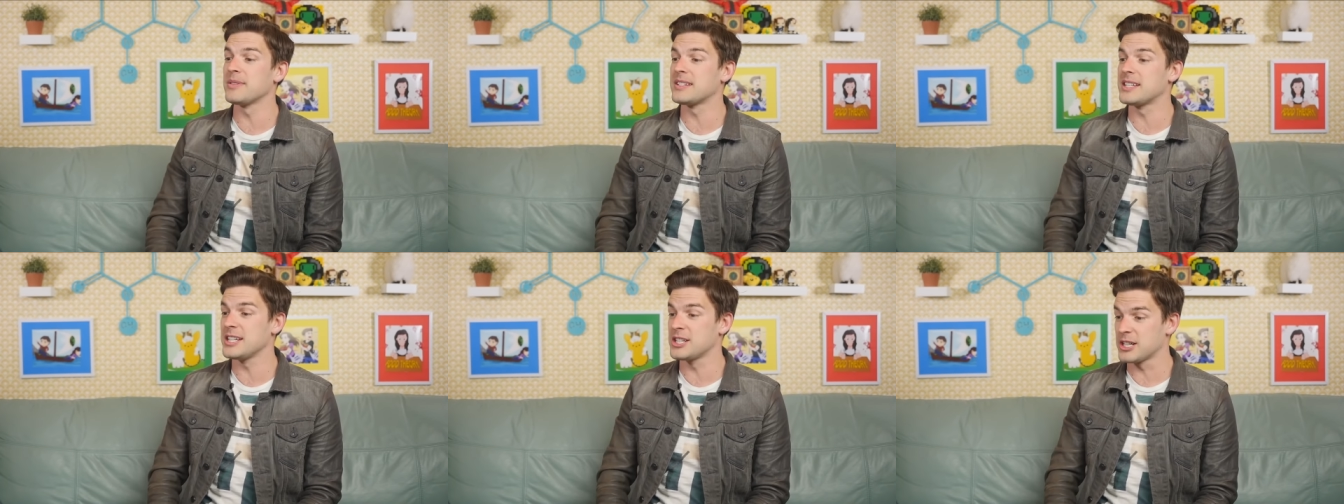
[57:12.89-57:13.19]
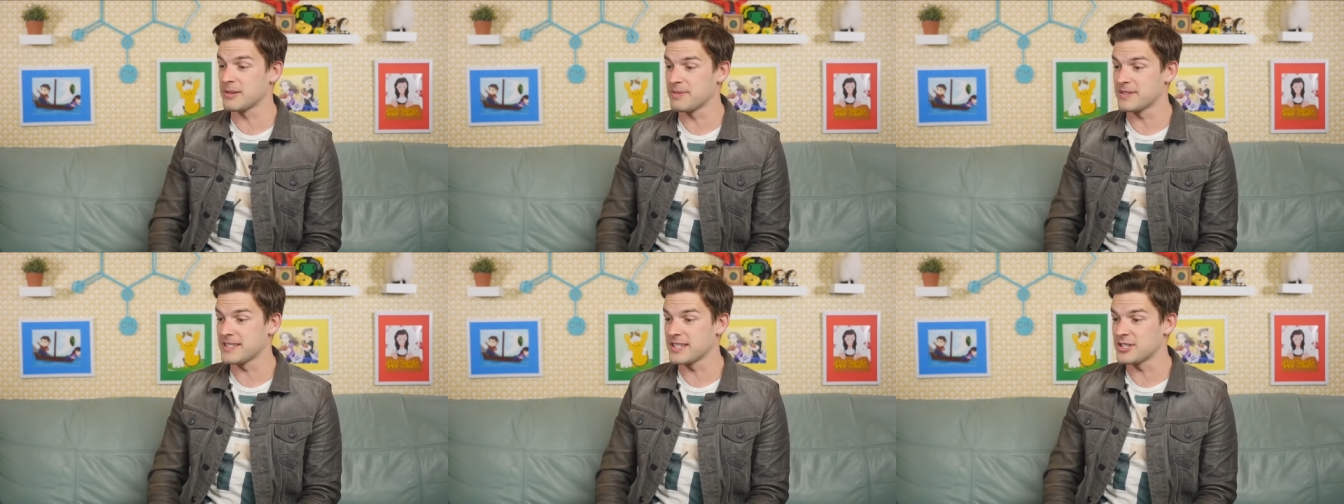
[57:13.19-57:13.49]

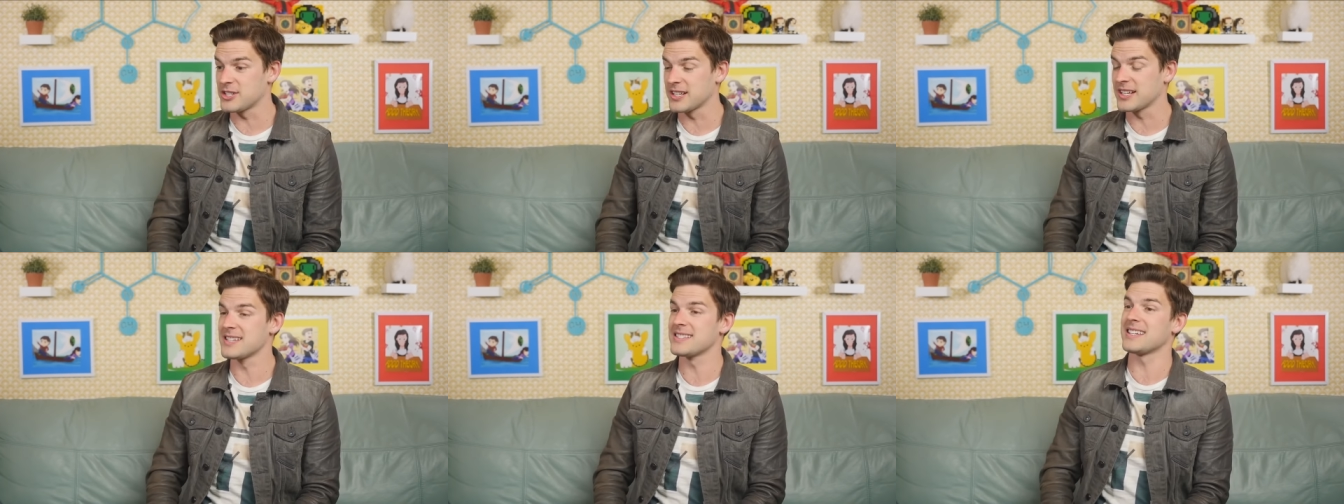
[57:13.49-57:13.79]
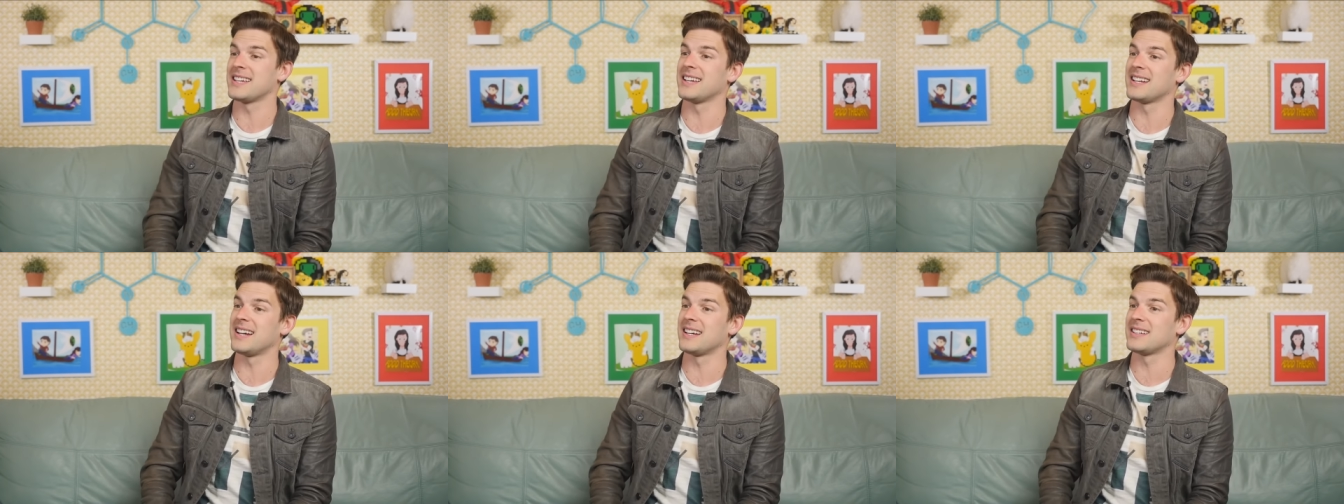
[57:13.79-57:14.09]
teaching position because he
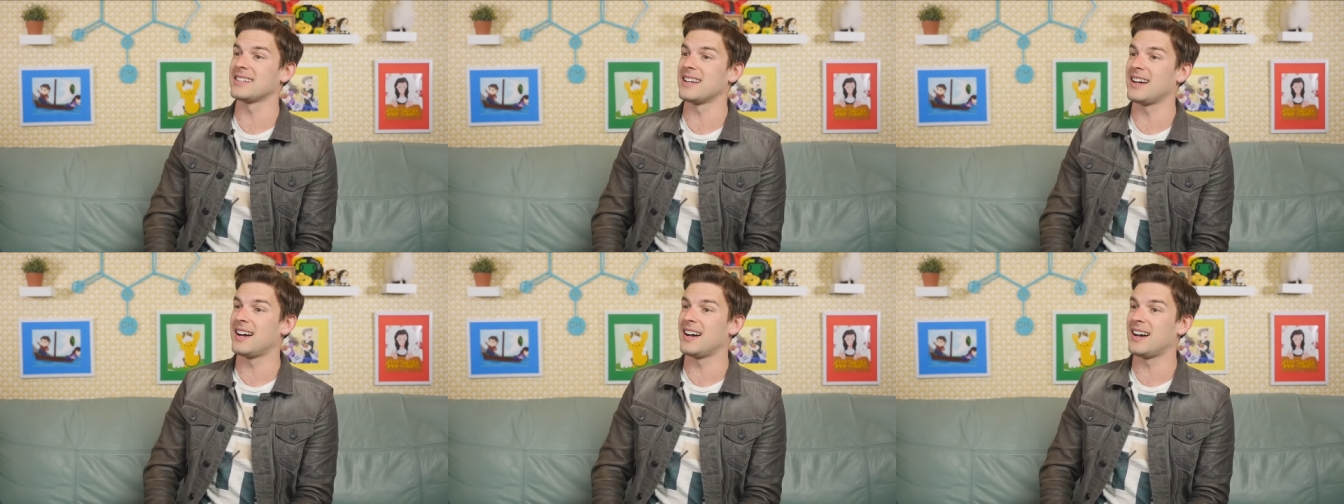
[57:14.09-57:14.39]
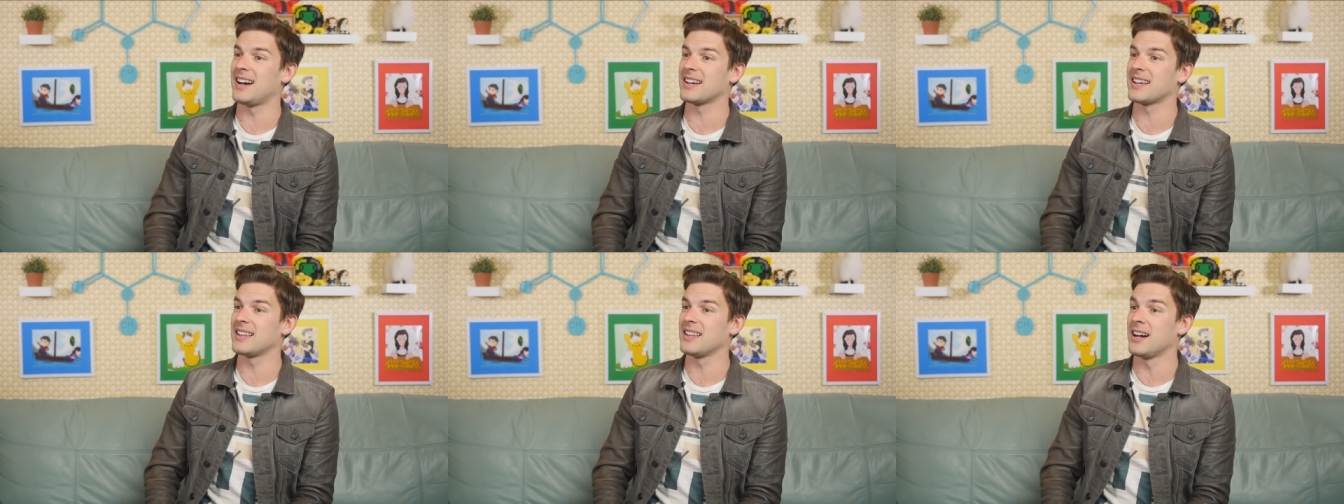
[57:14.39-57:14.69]
hit on
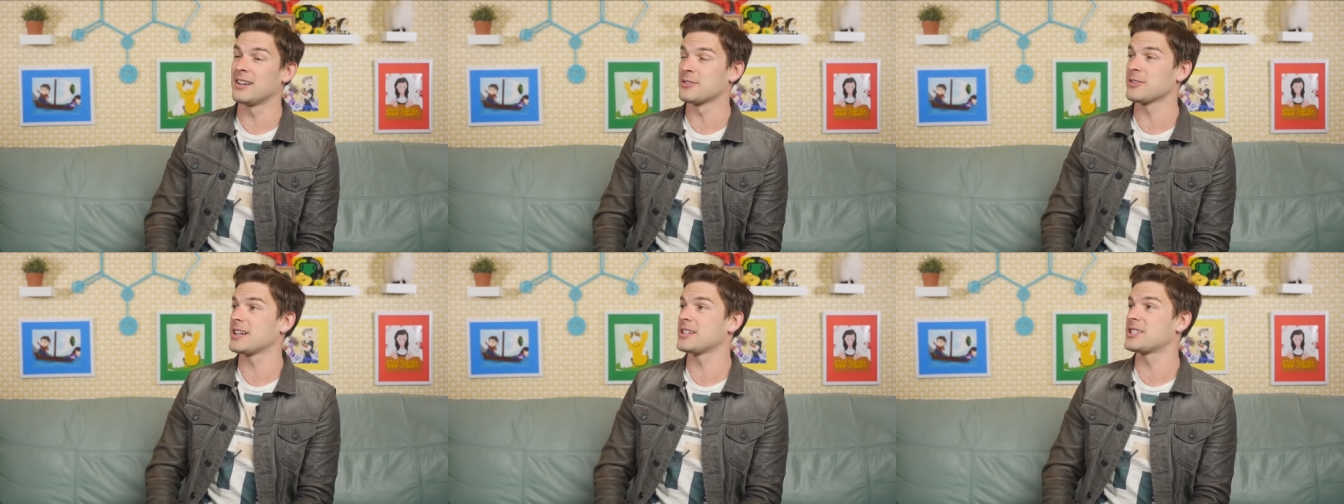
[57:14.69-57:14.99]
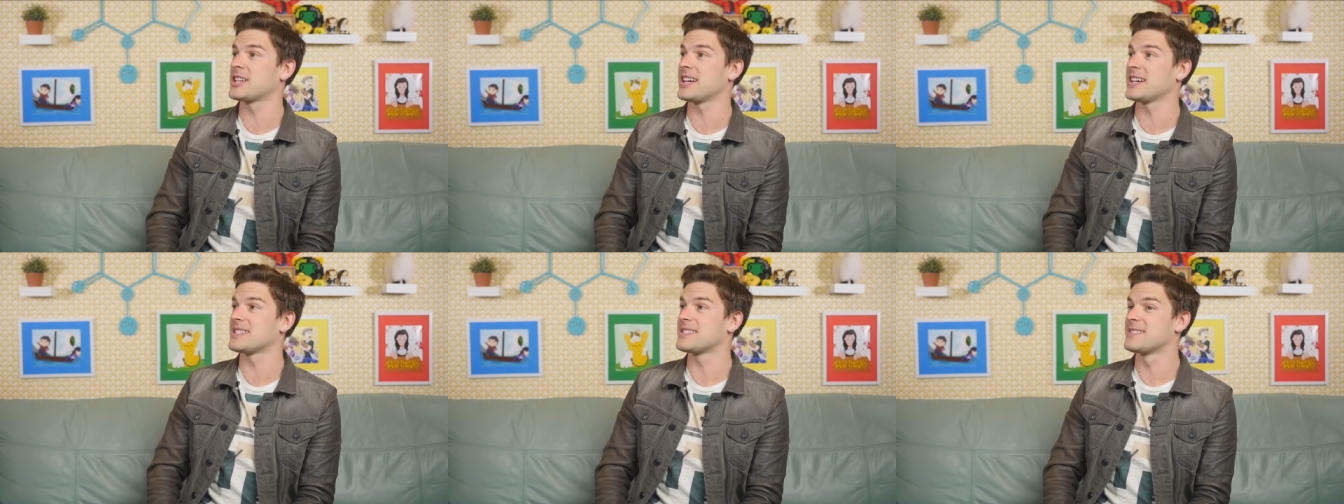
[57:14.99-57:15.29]
uh, underage
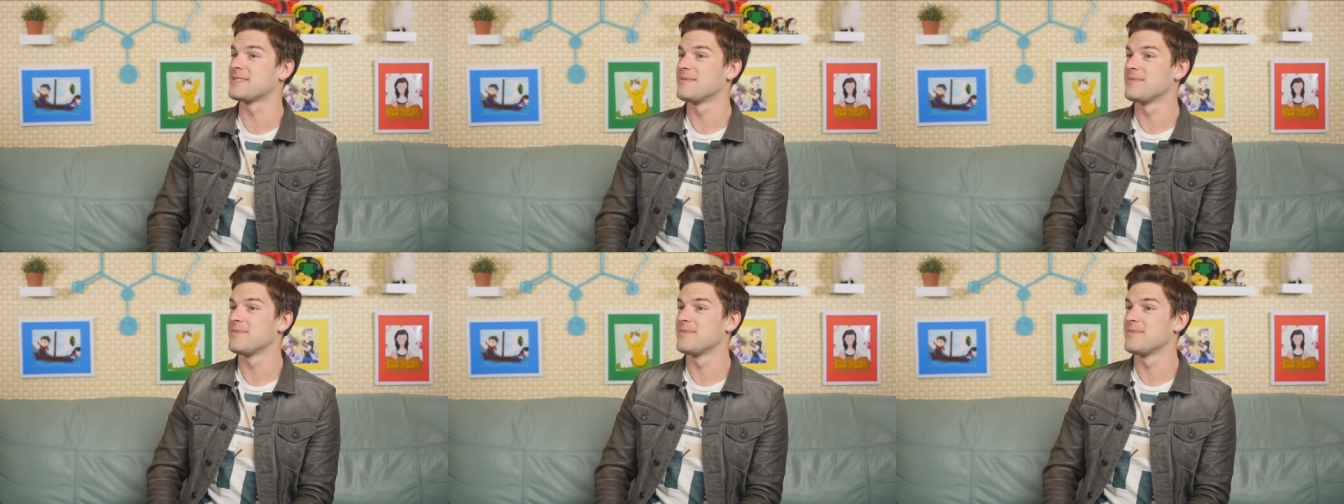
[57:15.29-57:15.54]
kids.